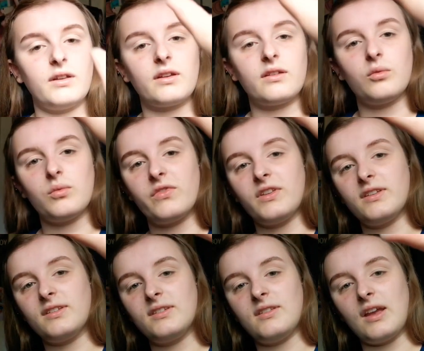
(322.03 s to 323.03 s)
like some of these
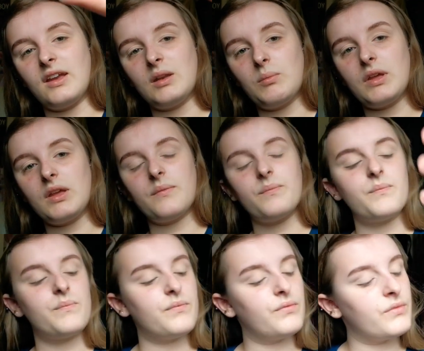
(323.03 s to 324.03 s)
stain a bit,
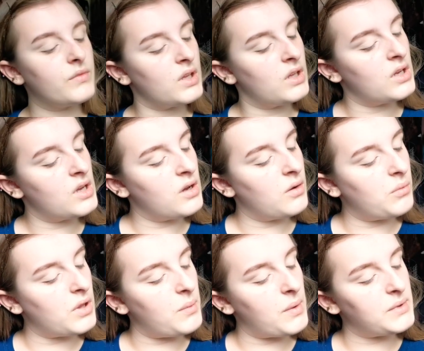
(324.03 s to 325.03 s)
but
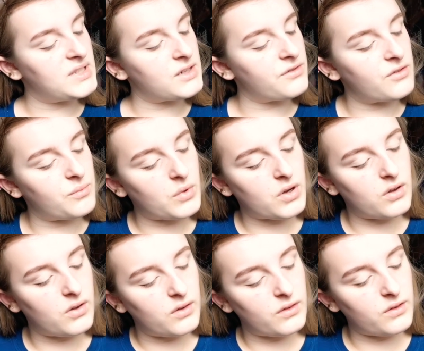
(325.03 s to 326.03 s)
that might be different
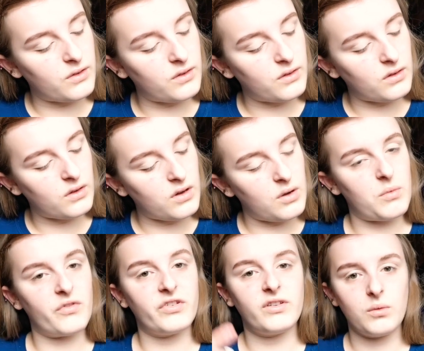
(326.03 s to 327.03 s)
because I'm
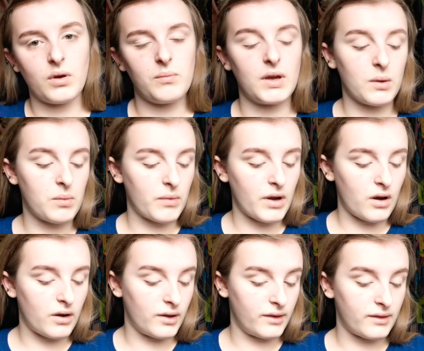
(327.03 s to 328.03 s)
obviously wearing makeup on my
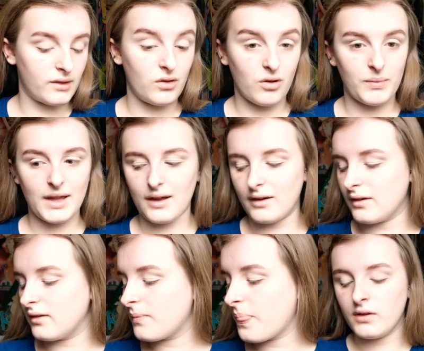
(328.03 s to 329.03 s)
eyes and not on my
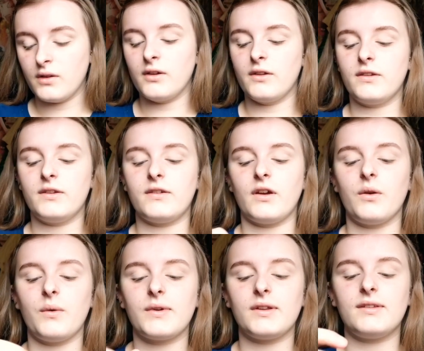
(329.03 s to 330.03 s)
hand. So
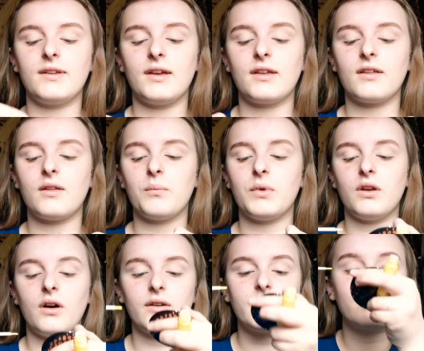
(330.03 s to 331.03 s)
I'm going to take a
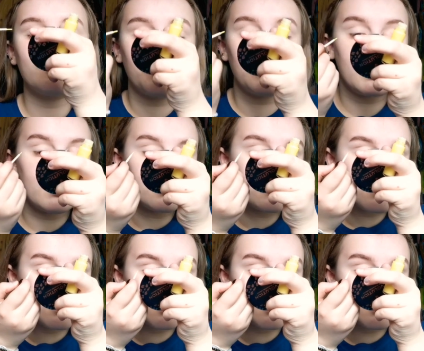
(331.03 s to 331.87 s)
banana split.